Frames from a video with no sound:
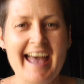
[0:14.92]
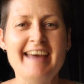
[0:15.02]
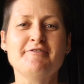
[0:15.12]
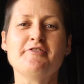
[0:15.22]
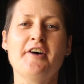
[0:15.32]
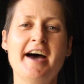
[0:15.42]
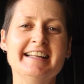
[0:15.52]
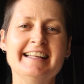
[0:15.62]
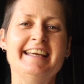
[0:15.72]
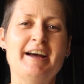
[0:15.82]
and
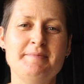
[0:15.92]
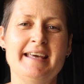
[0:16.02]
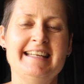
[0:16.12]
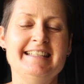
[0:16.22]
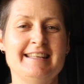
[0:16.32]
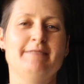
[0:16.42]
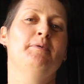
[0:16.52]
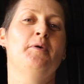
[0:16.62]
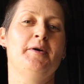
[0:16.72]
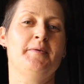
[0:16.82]
finally I'm getting to the
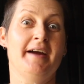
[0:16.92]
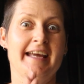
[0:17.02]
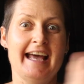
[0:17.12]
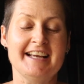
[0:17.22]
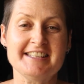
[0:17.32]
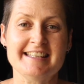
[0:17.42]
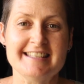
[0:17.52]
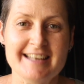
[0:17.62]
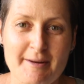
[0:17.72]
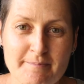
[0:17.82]
point where I can actually
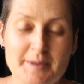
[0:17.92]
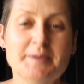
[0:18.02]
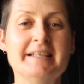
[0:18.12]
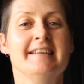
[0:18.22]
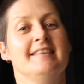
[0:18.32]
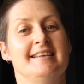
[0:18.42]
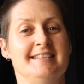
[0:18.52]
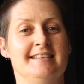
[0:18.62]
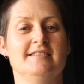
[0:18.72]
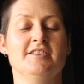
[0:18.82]
start building
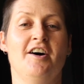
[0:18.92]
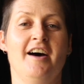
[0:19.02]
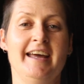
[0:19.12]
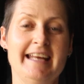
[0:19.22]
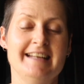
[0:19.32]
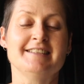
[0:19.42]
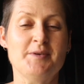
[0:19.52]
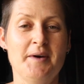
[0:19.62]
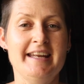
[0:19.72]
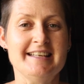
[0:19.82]
things inside, and it's
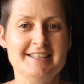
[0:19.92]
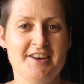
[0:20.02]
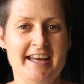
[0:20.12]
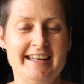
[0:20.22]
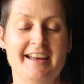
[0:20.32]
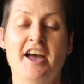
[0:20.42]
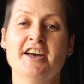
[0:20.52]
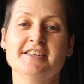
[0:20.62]
quite exciting.